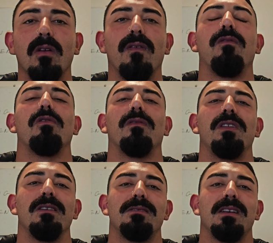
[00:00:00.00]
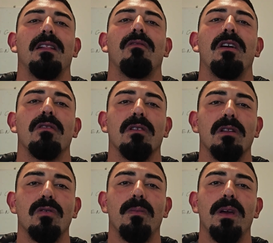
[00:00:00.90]
your foot off the accelerator a
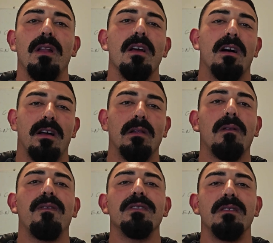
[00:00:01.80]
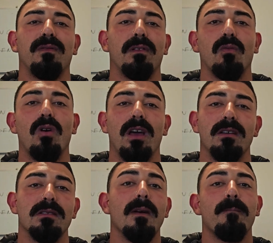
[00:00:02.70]
little bit and look for different
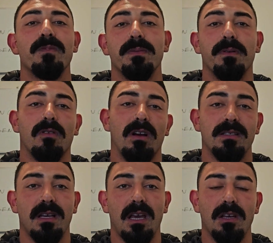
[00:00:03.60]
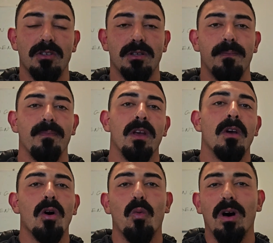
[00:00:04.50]
ways to progress each.
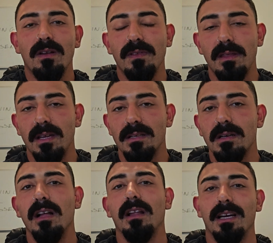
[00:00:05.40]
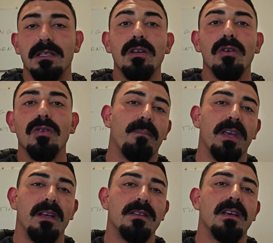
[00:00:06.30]
One of the things I like to use
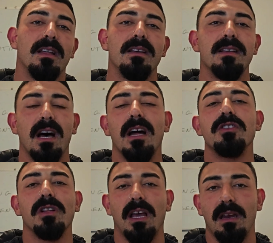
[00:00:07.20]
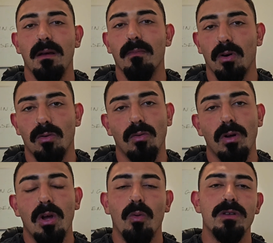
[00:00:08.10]
is this undulating model,
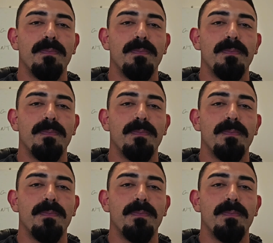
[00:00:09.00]
which